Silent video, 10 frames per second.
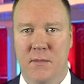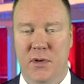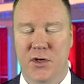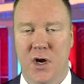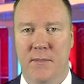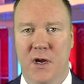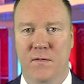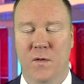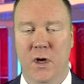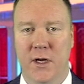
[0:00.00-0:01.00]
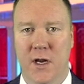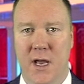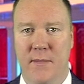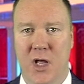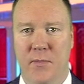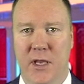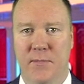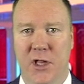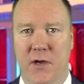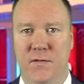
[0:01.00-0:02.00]
but dropped my 4-unit
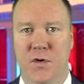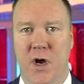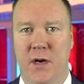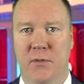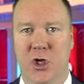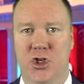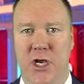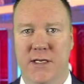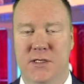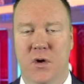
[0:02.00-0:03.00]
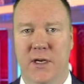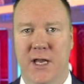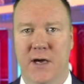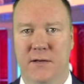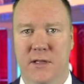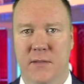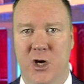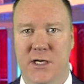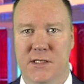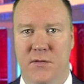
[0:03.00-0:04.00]
MLB play of Toronto Blue Jays going down to the
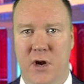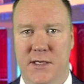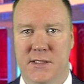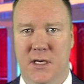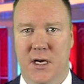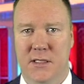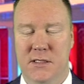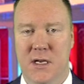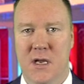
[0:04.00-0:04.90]
Boston Red Sox.